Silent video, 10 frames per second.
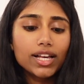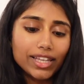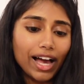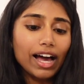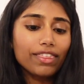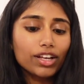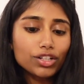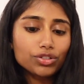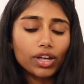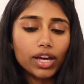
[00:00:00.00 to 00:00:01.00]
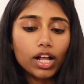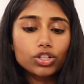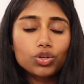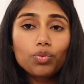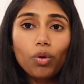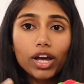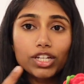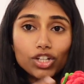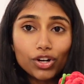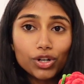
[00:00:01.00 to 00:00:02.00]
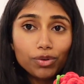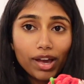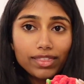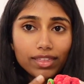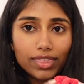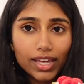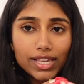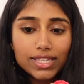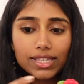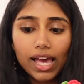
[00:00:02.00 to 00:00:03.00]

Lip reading: Yeah, I think I'll do that. I'll do 1 darker red than this,